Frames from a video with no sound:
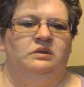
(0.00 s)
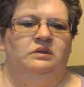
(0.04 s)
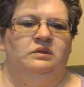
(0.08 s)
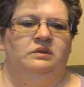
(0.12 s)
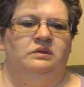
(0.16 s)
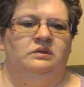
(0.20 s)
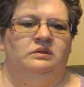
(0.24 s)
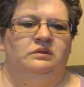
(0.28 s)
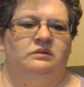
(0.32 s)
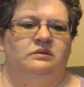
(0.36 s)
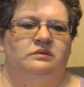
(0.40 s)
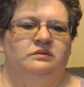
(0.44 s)

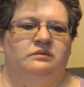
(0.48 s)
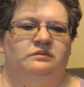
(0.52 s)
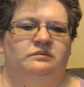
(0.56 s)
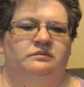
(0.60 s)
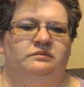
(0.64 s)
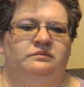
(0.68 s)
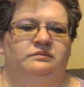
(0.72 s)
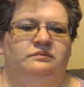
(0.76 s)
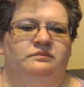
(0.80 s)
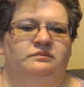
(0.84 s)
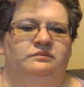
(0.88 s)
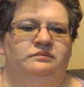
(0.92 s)

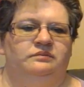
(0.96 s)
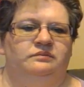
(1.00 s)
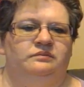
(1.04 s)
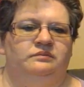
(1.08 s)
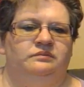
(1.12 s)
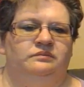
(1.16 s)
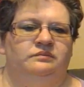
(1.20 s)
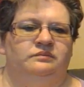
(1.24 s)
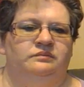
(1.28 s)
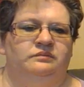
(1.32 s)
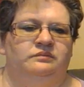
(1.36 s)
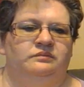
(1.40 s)

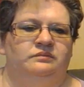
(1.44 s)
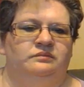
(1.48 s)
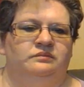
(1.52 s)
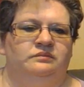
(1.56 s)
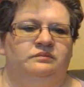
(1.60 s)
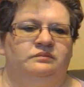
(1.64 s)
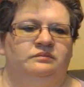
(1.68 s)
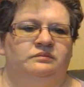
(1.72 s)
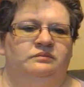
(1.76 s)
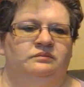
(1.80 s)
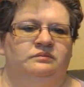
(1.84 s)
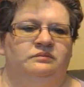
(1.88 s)

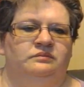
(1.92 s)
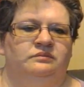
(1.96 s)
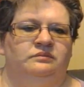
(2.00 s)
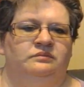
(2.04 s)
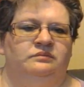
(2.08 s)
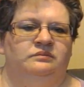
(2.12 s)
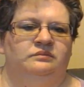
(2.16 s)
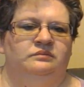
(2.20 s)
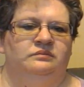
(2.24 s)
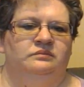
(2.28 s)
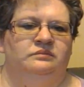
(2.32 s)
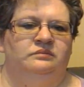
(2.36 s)

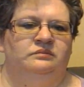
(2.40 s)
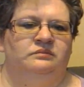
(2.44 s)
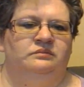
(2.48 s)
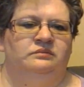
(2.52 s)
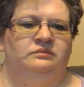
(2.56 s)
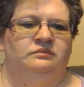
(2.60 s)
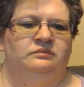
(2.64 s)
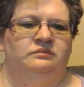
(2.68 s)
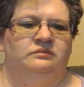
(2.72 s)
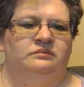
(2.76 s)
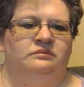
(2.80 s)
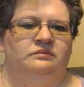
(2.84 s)

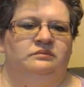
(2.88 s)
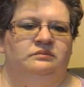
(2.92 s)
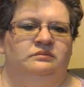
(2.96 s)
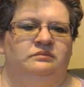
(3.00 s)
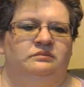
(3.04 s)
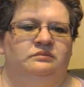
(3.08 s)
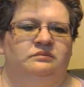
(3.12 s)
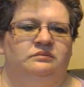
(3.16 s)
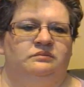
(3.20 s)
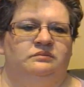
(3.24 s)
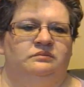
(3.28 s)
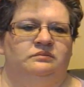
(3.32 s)

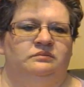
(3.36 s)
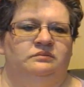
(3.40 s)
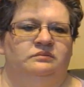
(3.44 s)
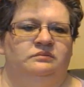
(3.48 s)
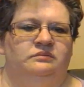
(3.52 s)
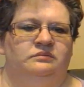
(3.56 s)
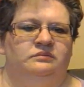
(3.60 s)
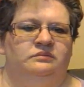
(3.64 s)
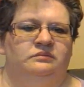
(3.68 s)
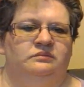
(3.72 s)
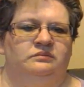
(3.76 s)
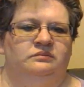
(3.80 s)

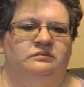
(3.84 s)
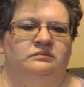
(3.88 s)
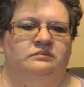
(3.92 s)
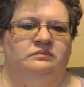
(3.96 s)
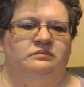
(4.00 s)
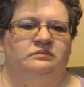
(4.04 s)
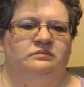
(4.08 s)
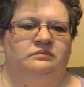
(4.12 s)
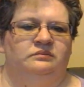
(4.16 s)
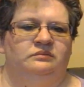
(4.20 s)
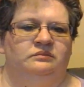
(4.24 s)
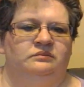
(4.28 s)

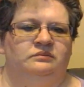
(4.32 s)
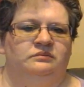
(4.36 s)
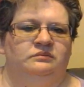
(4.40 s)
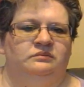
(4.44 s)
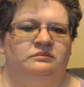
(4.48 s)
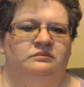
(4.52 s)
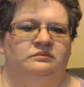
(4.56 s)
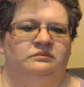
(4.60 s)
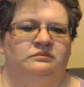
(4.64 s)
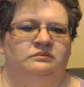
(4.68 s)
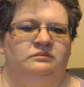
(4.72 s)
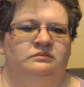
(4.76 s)

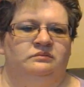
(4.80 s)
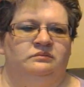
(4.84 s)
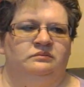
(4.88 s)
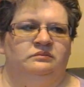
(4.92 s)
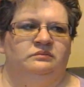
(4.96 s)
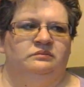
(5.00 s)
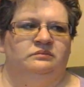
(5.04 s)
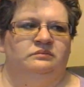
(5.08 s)
(not speaking)